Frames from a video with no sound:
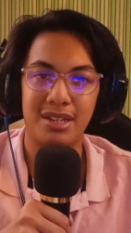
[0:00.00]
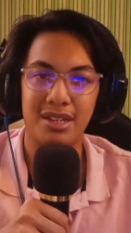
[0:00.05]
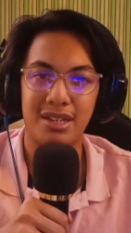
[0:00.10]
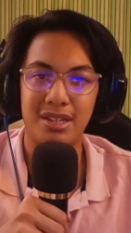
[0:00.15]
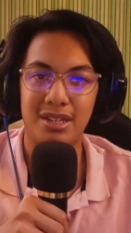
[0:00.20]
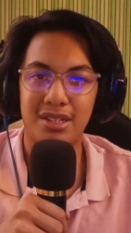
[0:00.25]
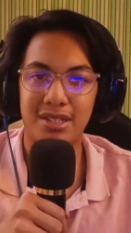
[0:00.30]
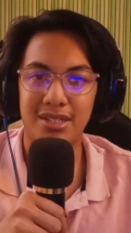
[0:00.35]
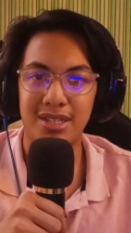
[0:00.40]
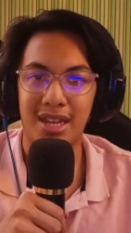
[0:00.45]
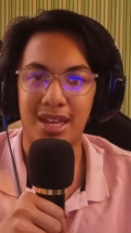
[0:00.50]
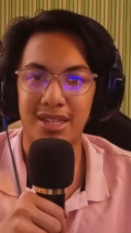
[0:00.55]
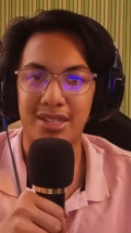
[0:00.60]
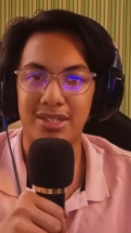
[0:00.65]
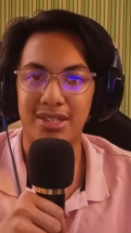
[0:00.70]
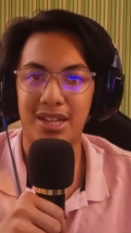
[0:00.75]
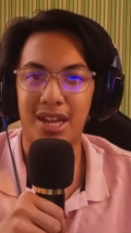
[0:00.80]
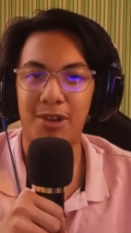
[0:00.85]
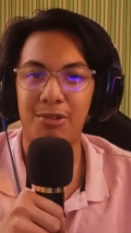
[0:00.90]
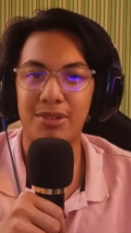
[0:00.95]
that
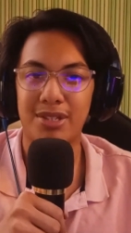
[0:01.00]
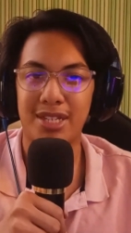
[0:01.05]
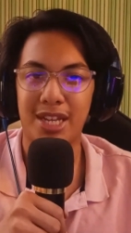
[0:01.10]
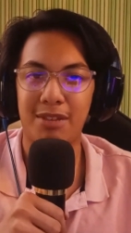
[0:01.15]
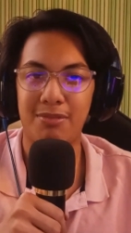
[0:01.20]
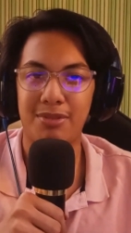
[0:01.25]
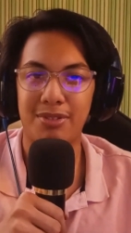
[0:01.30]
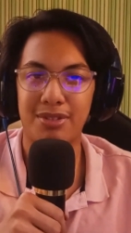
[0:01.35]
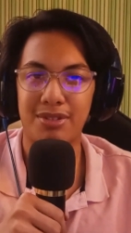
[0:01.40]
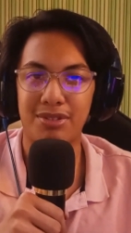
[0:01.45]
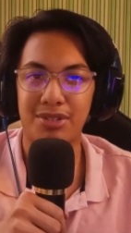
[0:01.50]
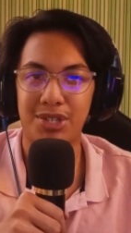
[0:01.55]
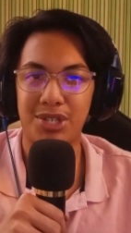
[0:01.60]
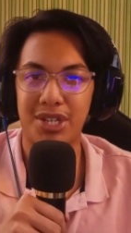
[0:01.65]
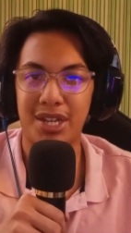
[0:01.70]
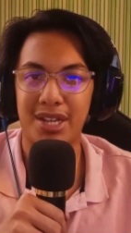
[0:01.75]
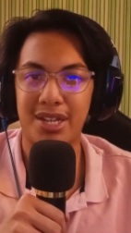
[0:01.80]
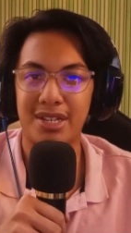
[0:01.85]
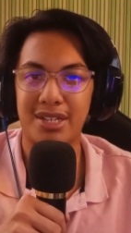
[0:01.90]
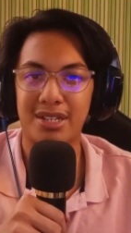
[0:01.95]
I was able to
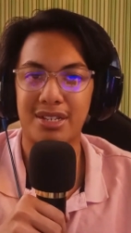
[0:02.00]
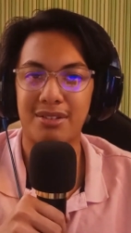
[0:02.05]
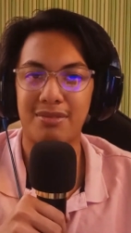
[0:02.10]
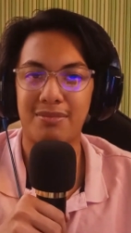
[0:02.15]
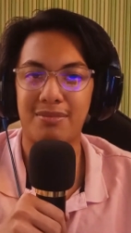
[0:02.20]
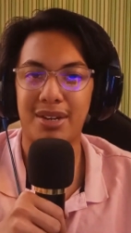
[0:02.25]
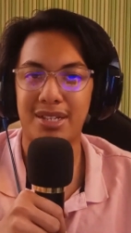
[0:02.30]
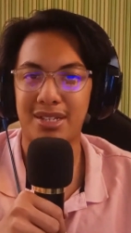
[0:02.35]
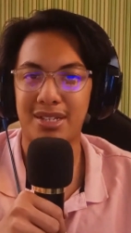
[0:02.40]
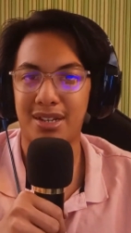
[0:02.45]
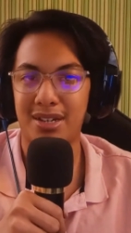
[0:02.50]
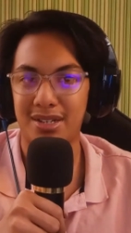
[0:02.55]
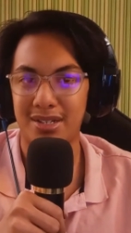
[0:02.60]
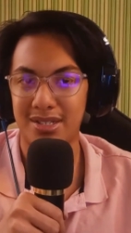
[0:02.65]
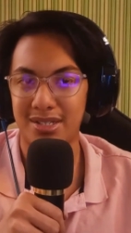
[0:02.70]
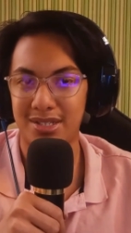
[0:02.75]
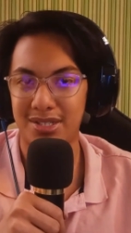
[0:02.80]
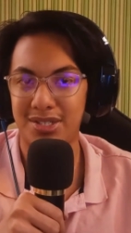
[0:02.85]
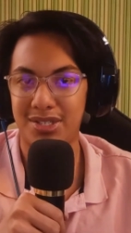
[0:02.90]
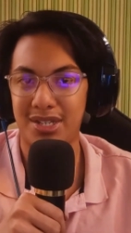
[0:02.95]
share my
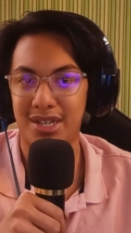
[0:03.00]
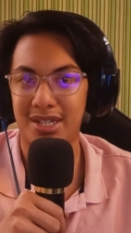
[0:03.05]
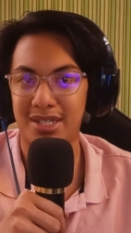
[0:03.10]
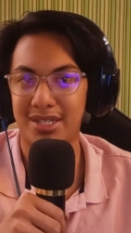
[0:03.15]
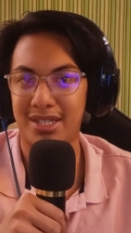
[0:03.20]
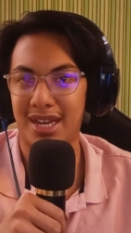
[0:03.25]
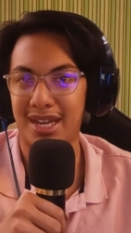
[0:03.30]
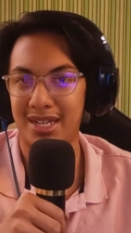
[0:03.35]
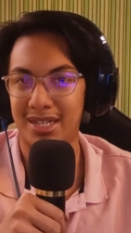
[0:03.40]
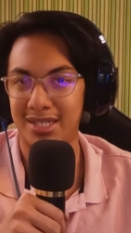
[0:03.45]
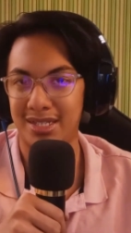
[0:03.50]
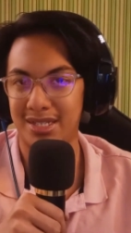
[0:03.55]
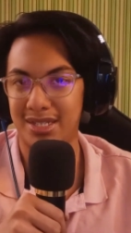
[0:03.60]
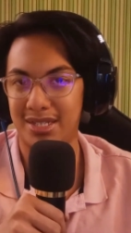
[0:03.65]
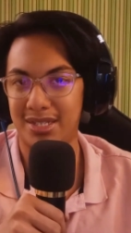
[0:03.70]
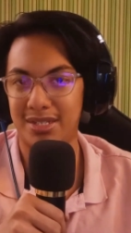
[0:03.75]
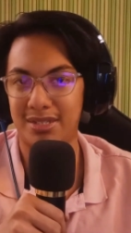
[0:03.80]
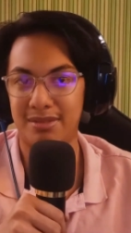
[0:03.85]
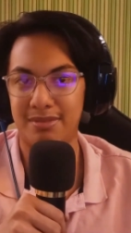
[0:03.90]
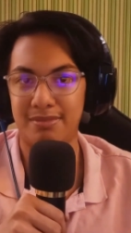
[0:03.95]
knowledge and
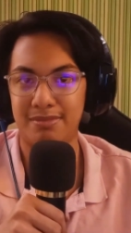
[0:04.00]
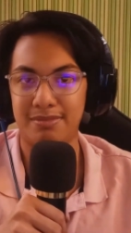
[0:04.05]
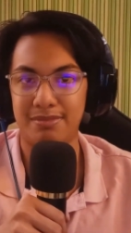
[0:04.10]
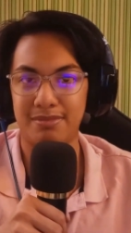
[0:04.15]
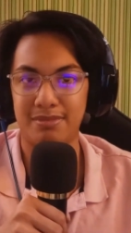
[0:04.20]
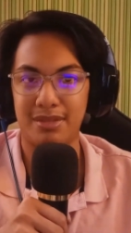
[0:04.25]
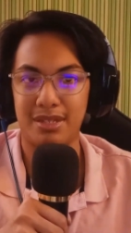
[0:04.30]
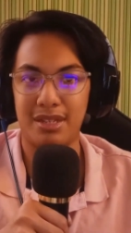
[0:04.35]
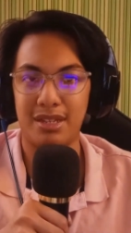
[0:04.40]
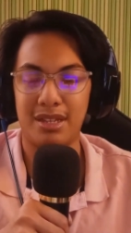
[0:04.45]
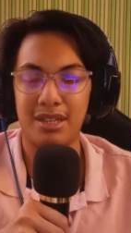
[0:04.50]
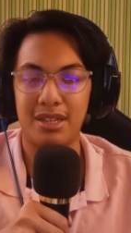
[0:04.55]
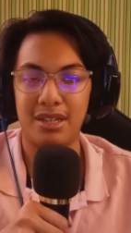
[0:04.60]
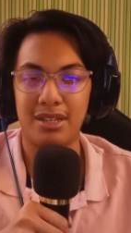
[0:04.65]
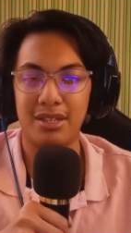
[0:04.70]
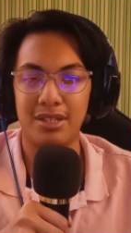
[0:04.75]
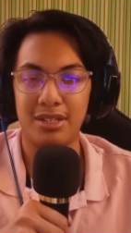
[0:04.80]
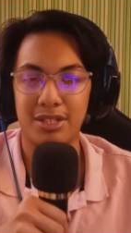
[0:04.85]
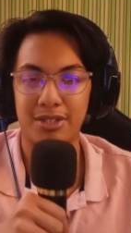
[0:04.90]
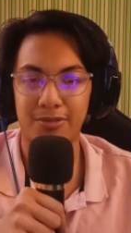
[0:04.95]
talents.
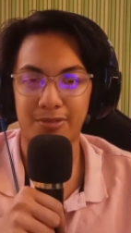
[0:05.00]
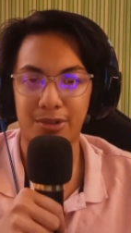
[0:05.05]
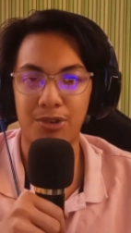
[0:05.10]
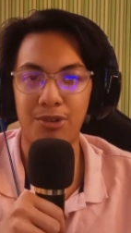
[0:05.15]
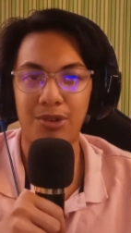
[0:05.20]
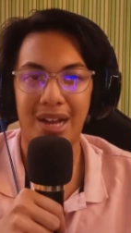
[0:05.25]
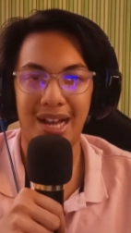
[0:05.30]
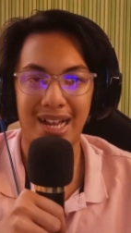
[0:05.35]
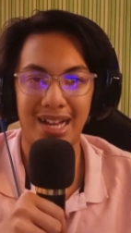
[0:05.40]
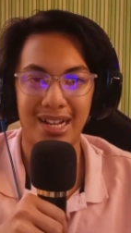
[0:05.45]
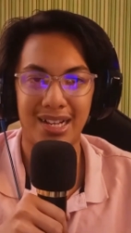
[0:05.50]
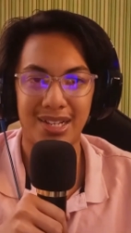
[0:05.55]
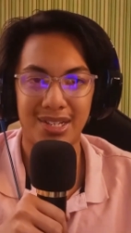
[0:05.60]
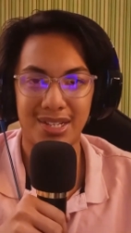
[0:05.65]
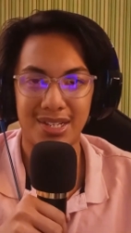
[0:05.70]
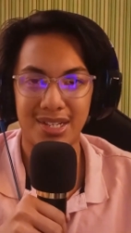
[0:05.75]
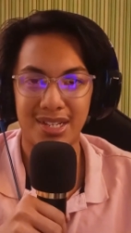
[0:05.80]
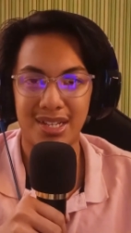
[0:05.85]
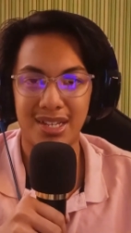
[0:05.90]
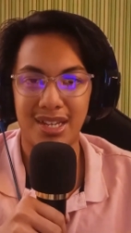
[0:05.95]
Through
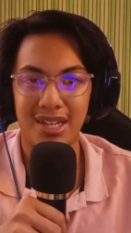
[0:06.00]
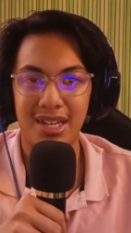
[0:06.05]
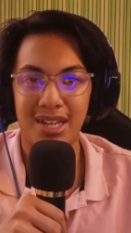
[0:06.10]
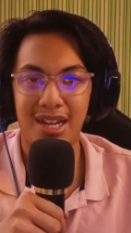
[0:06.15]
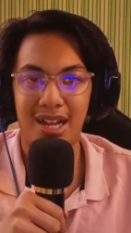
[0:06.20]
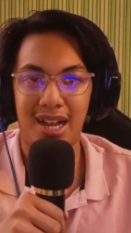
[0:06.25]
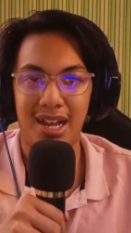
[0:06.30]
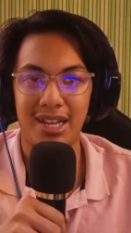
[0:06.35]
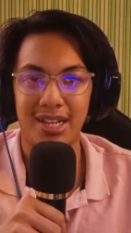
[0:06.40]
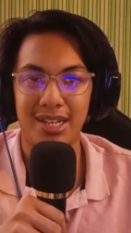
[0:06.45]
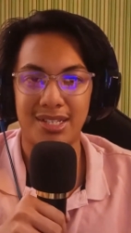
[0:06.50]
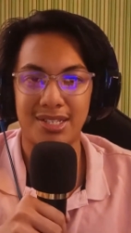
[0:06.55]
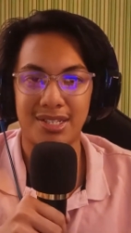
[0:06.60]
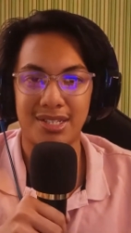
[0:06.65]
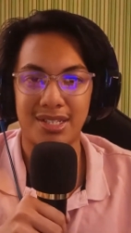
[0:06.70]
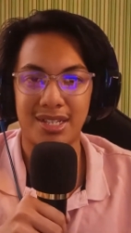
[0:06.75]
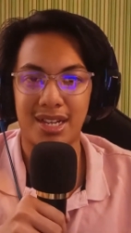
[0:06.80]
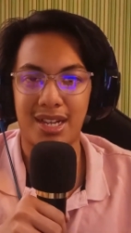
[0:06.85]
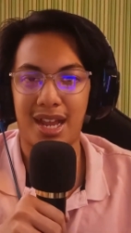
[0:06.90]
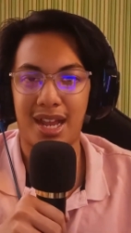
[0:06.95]
ALS, I learned
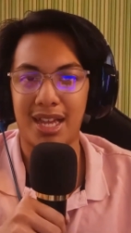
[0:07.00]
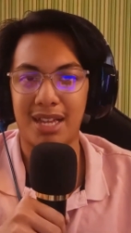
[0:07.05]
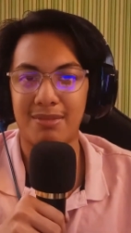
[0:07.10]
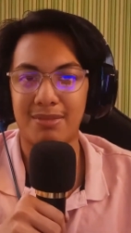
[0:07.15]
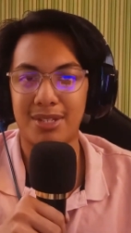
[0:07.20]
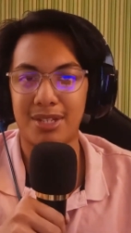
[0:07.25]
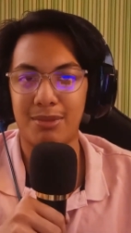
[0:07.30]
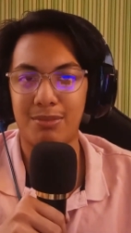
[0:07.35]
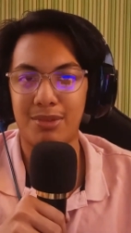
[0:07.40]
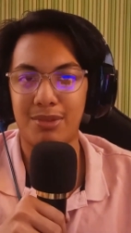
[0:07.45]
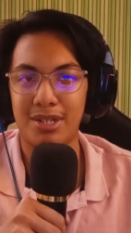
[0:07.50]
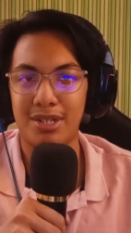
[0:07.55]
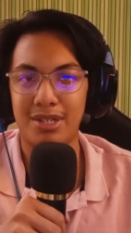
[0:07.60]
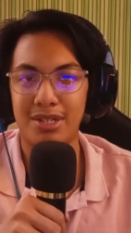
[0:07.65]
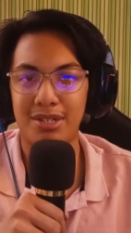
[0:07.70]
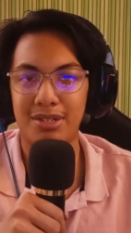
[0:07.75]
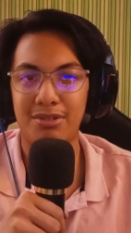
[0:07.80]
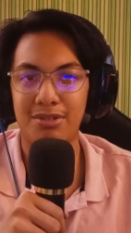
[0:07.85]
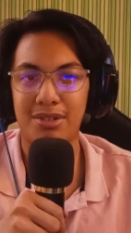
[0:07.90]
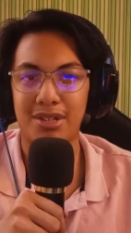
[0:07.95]
that I am someone
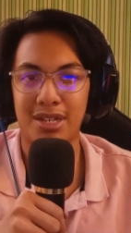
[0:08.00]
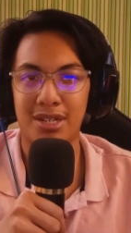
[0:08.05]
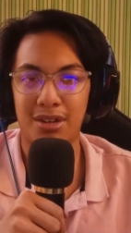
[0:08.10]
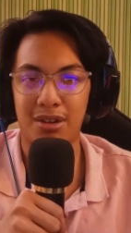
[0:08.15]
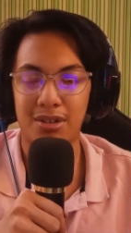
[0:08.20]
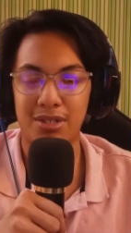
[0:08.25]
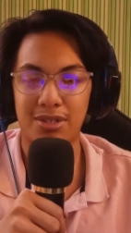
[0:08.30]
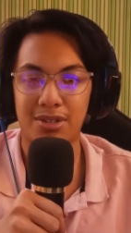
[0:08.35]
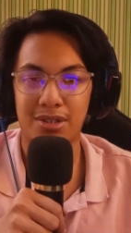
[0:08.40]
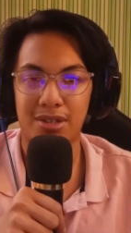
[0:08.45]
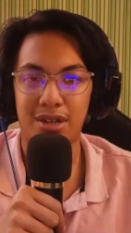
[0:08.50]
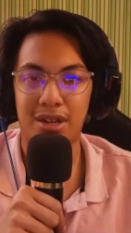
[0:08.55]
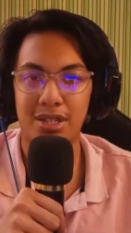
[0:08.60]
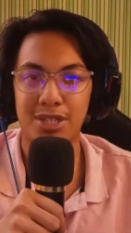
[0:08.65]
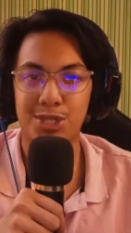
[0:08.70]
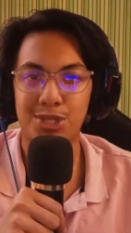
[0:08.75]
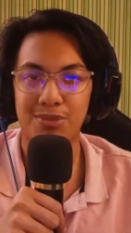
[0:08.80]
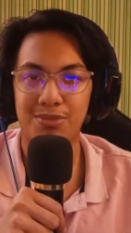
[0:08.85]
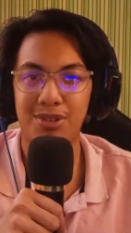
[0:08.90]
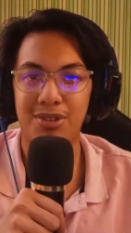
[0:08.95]
who can also
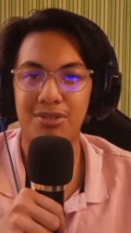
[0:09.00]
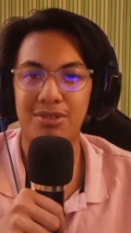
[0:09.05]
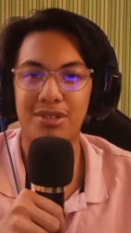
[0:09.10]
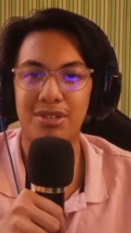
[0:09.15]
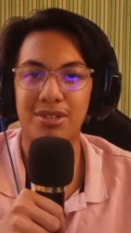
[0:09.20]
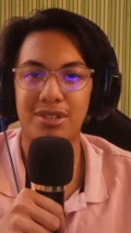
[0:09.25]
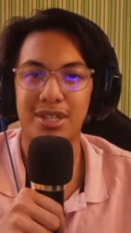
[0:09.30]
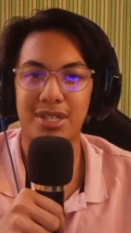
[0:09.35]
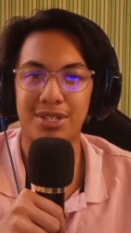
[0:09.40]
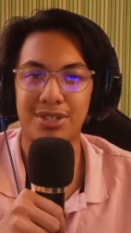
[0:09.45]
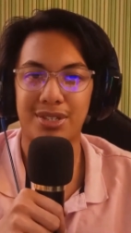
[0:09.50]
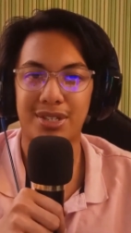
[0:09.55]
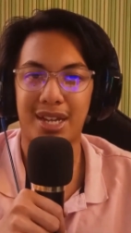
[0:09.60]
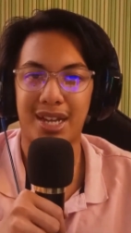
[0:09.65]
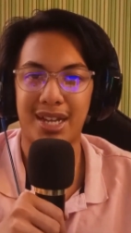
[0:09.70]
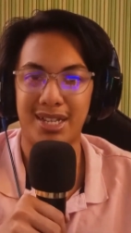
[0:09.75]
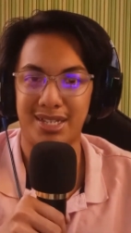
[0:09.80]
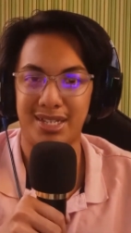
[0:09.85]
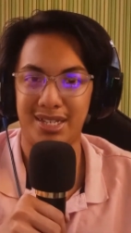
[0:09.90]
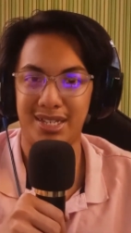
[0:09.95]
contribute to the
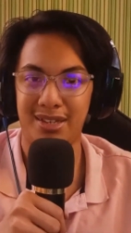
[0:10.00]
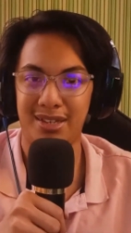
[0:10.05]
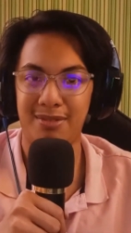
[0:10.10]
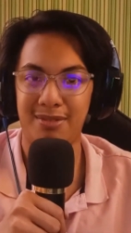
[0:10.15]
society